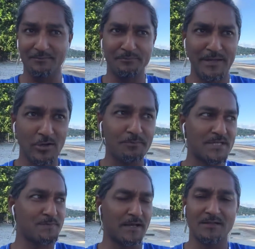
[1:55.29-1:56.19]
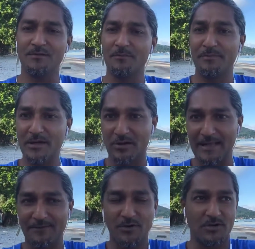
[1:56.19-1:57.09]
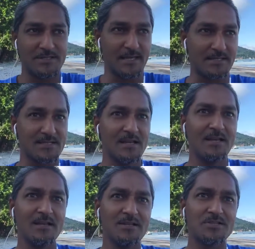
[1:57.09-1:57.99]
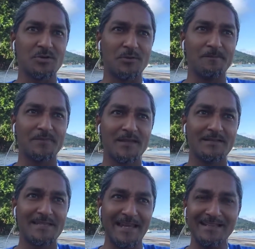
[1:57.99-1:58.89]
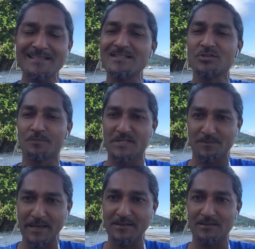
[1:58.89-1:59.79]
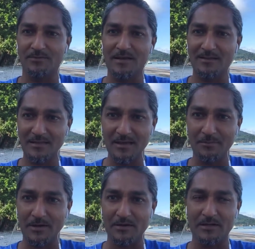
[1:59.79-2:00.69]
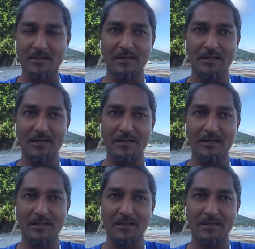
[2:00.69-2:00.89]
I'm big on perspective, I'm big on life context. So, take this into perspective and think about it.